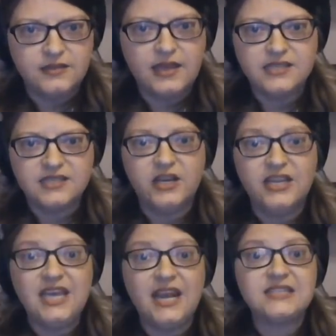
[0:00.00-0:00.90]
that is going to
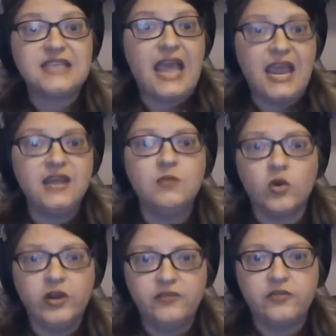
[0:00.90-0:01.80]
get us any
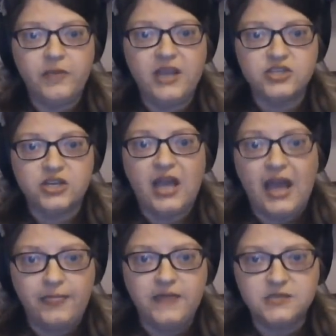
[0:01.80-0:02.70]
more information
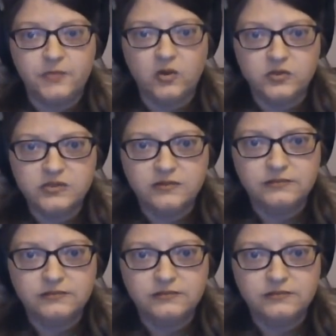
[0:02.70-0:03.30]
on these bones.